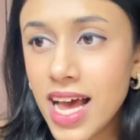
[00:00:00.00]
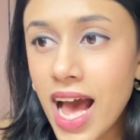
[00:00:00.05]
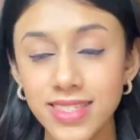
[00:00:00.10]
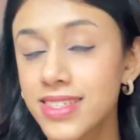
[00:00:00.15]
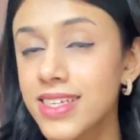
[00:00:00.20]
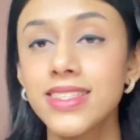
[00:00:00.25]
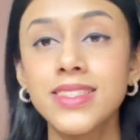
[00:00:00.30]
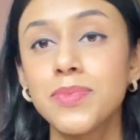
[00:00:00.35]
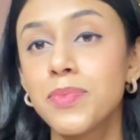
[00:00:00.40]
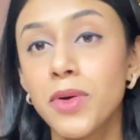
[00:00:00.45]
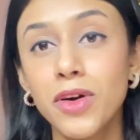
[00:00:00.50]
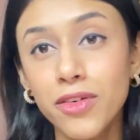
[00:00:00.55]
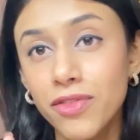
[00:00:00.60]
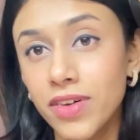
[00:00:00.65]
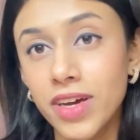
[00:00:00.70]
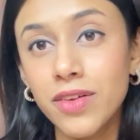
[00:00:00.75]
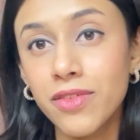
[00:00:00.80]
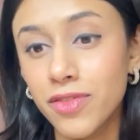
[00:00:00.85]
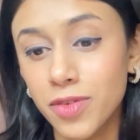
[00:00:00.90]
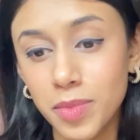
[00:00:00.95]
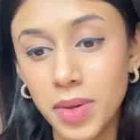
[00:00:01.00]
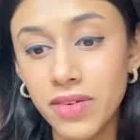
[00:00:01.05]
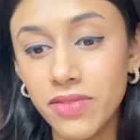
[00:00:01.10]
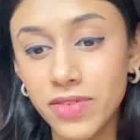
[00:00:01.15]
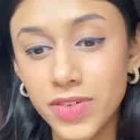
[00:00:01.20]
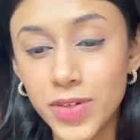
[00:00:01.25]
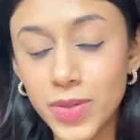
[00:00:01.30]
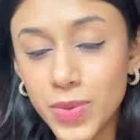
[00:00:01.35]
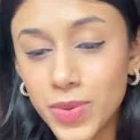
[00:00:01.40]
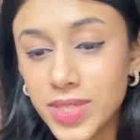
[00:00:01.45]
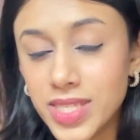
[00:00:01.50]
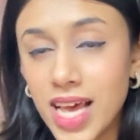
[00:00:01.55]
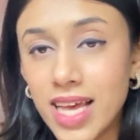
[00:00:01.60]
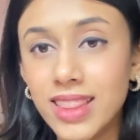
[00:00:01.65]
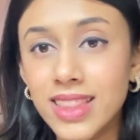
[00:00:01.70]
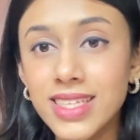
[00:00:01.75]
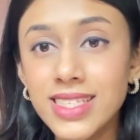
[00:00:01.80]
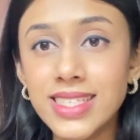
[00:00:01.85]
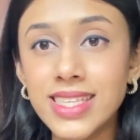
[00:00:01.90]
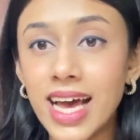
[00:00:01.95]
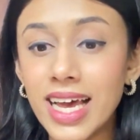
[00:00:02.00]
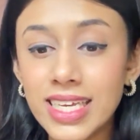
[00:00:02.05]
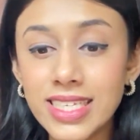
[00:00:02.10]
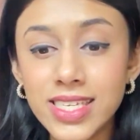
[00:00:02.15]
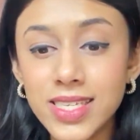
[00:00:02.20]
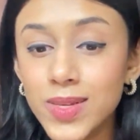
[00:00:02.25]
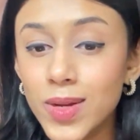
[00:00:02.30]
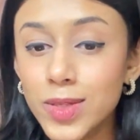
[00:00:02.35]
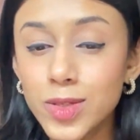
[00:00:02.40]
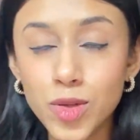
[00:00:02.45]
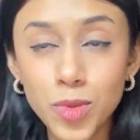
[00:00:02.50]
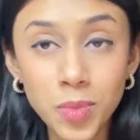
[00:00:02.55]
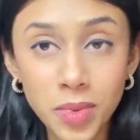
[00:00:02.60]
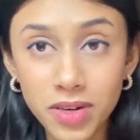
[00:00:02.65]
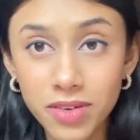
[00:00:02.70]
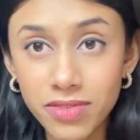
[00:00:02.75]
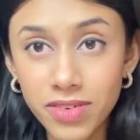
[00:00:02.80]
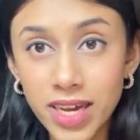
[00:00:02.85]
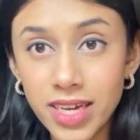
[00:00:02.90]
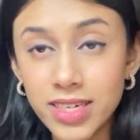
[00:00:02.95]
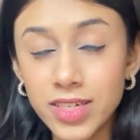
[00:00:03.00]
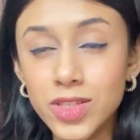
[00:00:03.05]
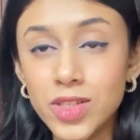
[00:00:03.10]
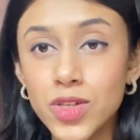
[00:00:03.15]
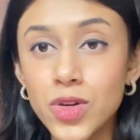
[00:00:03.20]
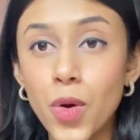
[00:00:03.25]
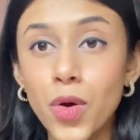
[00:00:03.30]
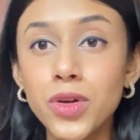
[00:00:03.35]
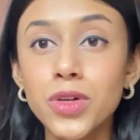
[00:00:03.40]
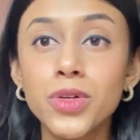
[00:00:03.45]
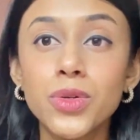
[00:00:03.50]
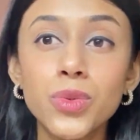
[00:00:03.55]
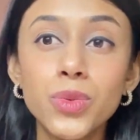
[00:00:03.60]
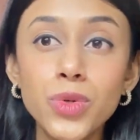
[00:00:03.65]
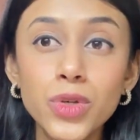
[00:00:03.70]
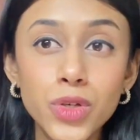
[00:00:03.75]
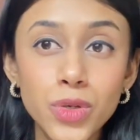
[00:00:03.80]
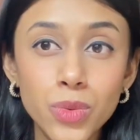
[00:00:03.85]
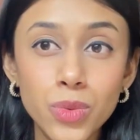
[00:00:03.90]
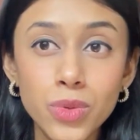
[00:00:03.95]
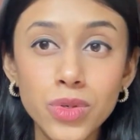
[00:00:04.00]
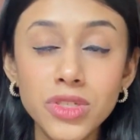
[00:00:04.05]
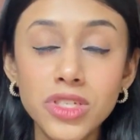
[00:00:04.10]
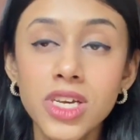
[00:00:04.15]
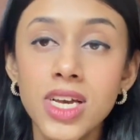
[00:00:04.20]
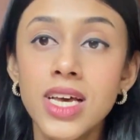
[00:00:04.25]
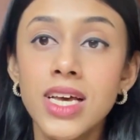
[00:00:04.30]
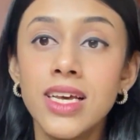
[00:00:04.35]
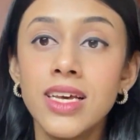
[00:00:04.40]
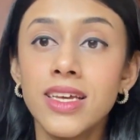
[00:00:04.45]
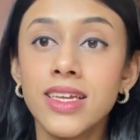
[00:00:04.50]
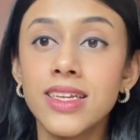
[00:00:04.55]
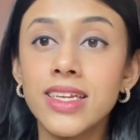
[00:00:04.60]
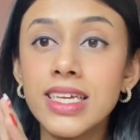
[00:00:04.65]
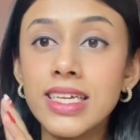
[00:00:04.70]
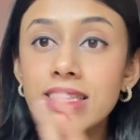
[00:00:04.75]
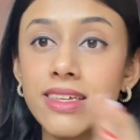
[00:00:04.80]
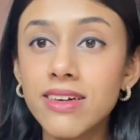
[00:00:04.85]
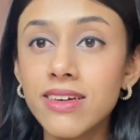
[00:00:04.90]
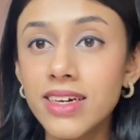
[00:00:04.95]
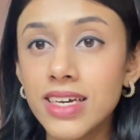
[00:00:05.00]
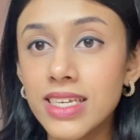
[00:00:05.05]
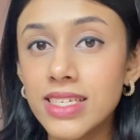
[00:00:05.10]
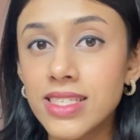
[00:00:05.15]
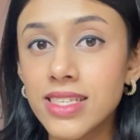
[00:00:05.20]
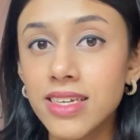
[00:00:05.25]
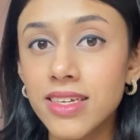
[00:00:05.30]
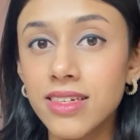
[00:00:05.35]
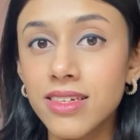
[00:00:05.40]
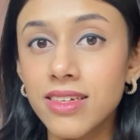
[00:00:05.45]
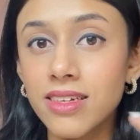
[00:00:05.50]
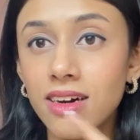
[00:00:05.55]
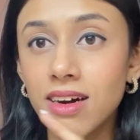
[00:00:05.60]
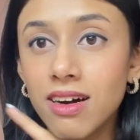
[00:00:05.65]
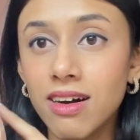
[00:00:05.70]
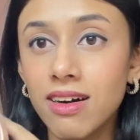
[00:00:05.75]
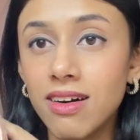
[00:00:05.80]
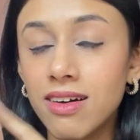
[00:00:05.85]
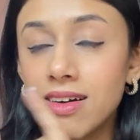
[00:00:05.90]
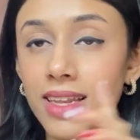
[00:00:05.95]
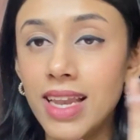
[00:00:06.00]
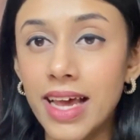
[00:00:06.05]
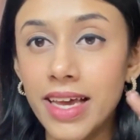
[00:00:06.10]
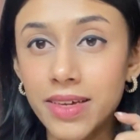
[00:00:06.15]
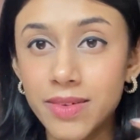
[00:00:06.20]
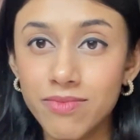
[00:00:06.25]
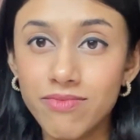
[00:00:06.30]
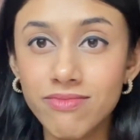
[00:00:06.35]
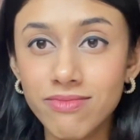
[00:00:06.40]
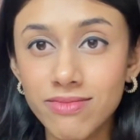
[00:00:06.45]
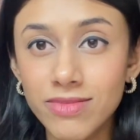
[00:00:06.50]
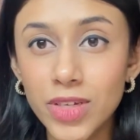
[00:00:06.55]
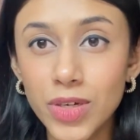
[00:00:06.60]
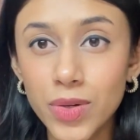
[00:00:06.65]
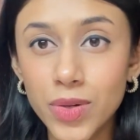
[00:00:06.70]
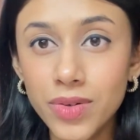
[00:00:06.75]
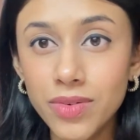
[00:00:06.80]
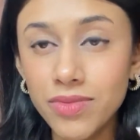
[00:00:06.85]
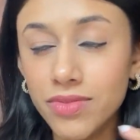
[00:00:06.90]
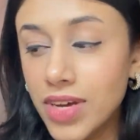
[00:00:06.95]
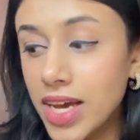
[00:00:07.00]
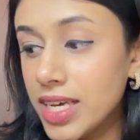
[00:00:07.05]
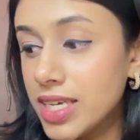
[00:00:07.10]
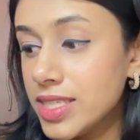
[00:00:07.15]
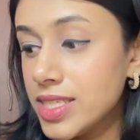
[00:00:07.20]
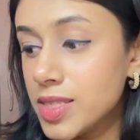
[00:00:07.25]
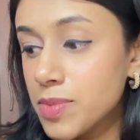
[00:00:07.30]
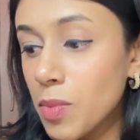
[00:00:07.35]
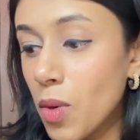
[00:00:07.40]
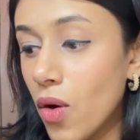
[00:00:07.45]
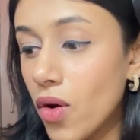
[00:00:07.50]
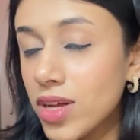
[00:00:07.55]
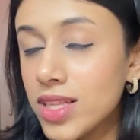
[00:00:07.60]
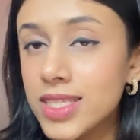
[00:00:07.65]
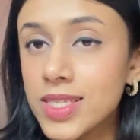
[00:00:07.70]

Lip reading: It's perfect for my videos. And the size is also perfect. It's not too huge. Neither is it like, you know, very small.